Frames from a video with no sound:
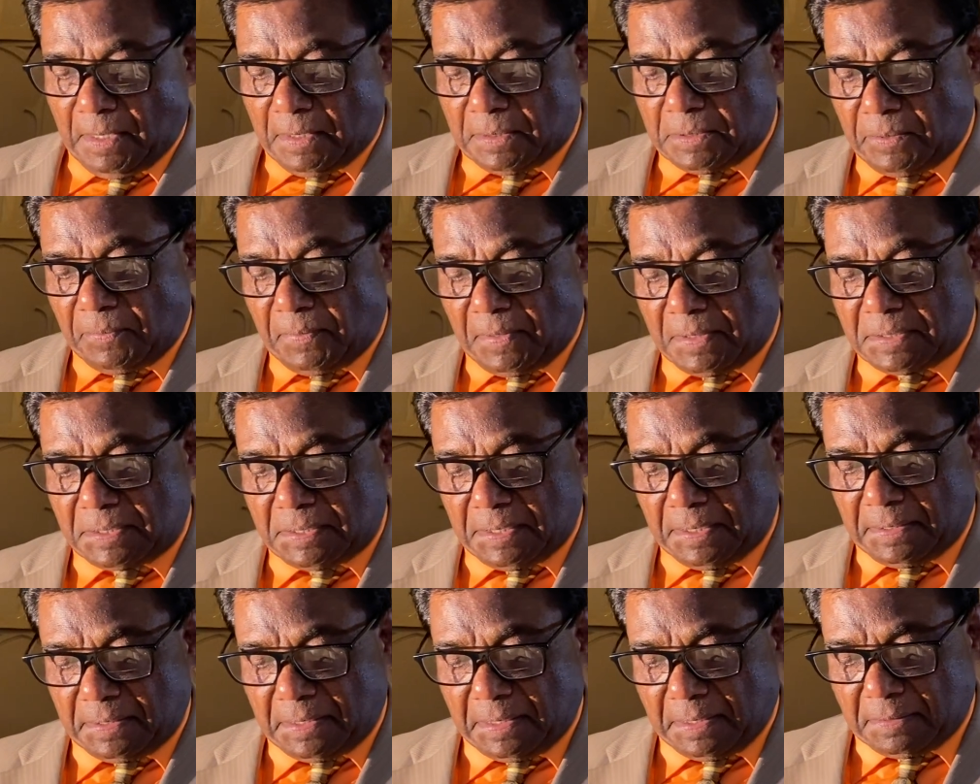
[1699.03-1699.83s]
So we'll
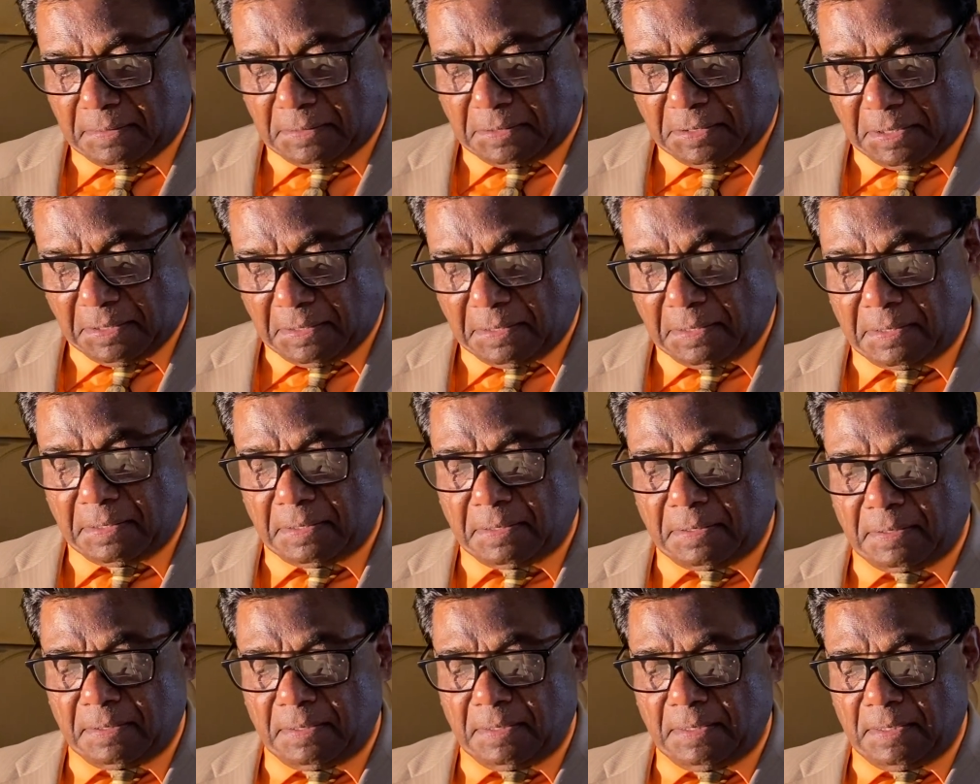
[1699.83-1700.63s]
sing that
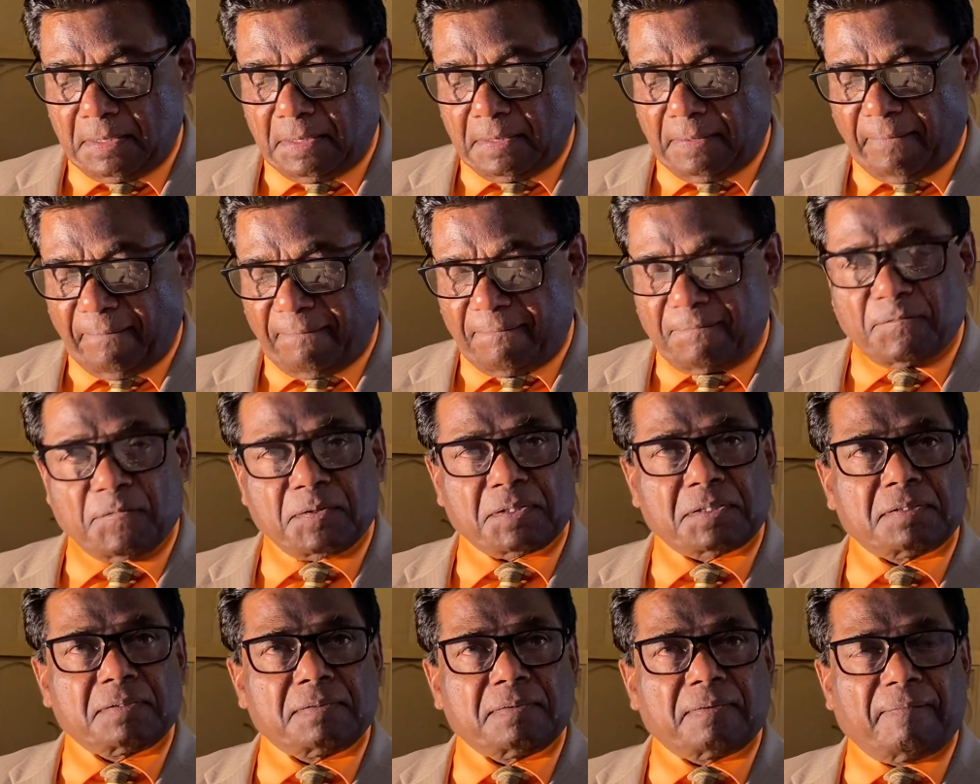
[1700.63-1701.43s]
third
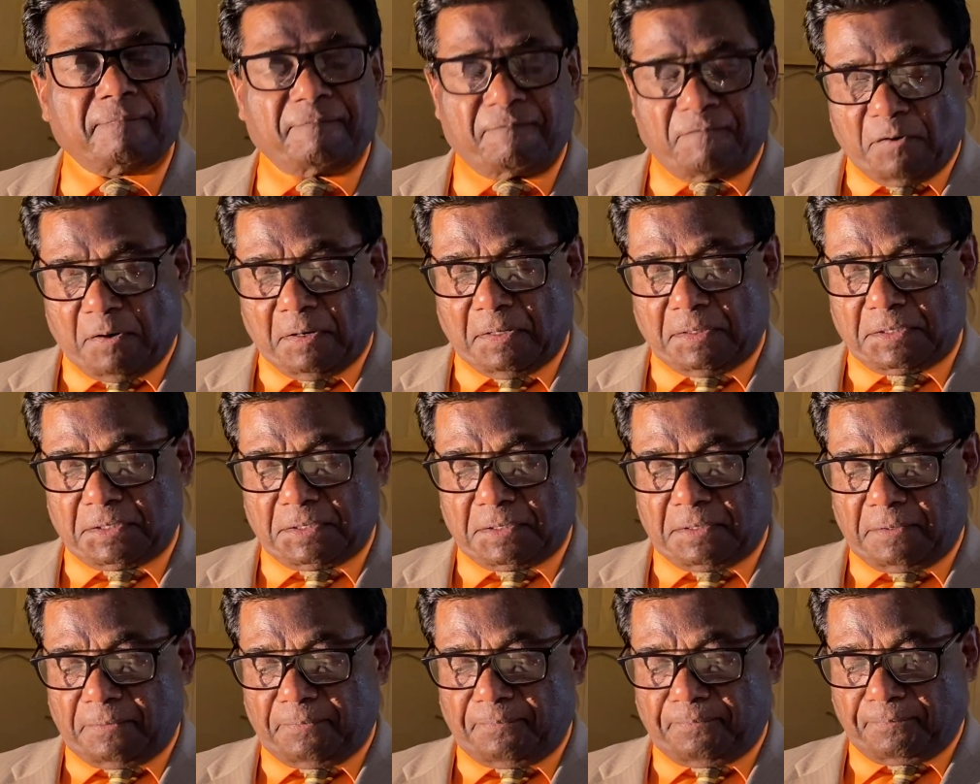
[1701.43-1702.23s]

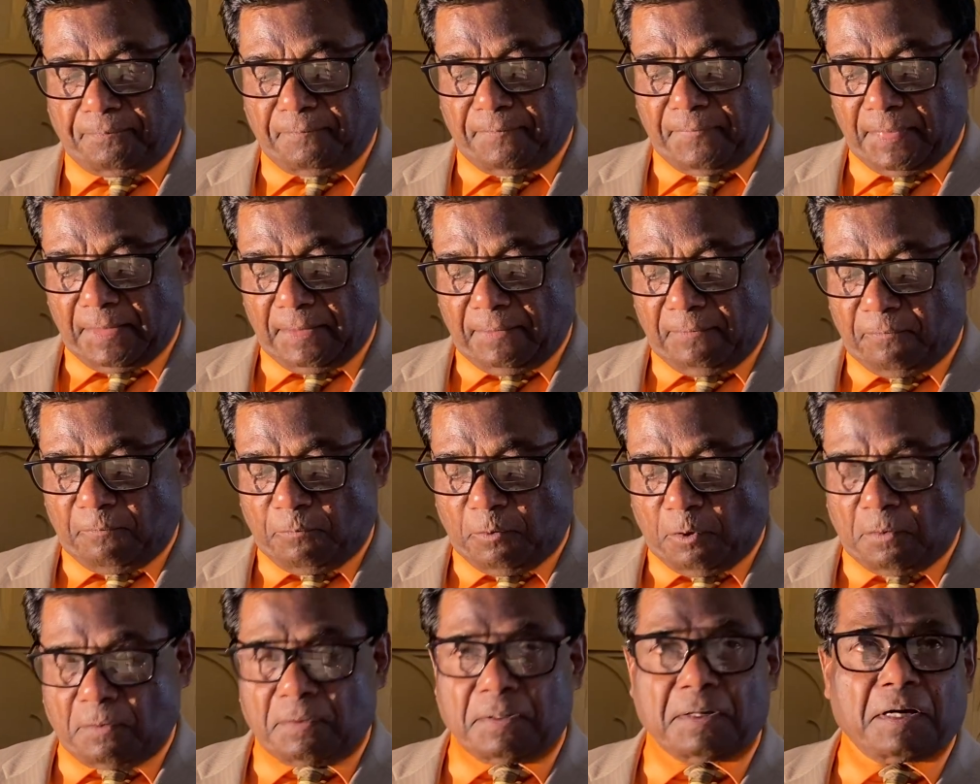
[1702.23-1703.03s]
verse,
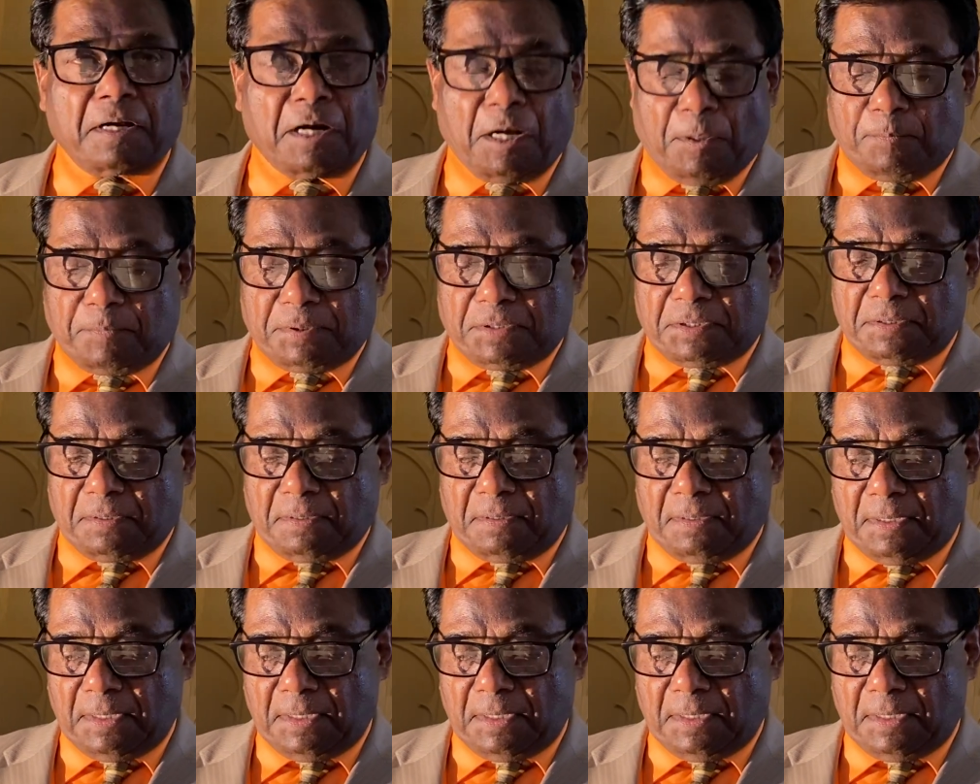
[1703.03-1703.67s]
one glimpse.